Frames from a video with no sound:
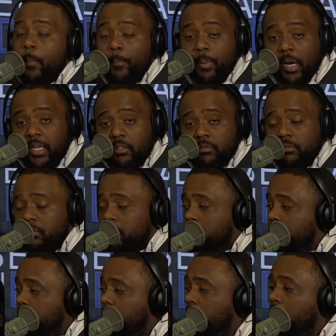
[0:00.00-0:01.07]
But
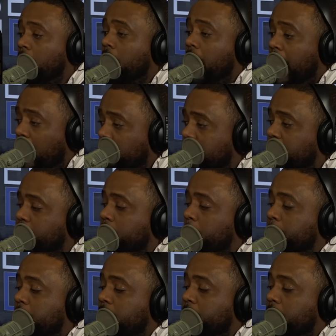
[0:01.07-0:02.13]
I'll give him the
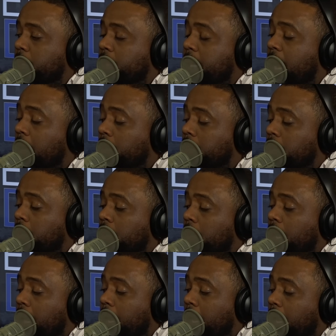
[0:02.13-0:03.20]
benefit of the doubt
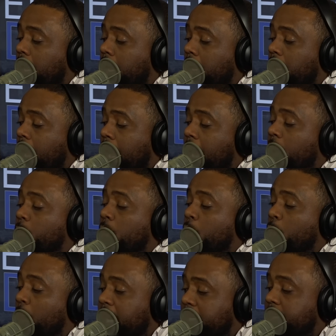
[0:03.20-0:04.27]
and I will
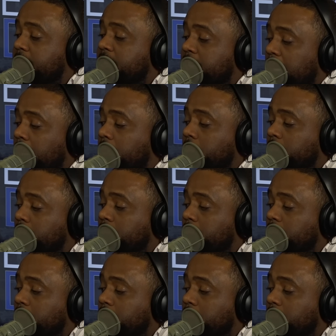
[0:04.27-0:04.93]
wait to see.